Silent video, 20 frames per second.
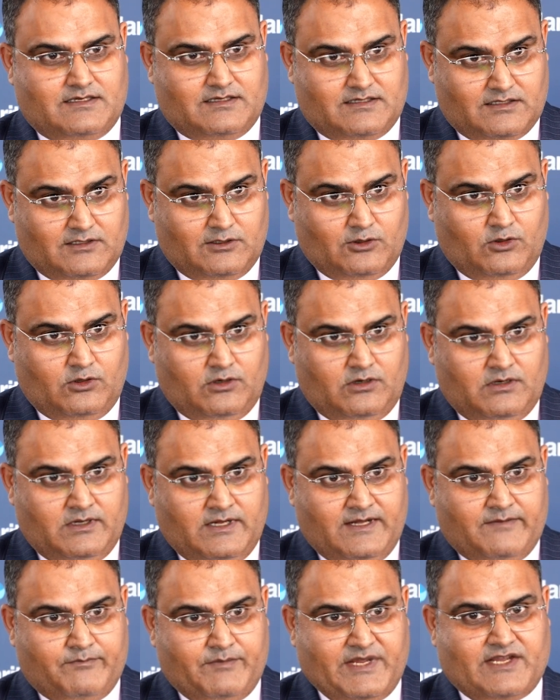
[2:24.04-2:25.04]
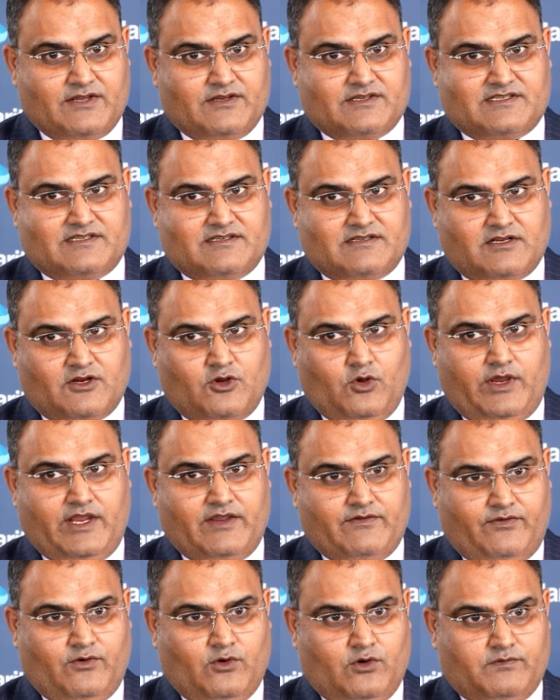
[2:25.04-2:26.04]
law, because
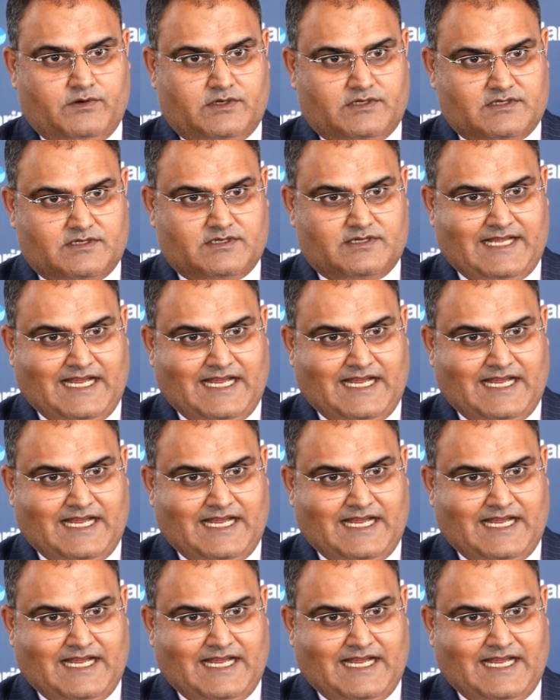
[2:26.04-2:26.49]
going forward,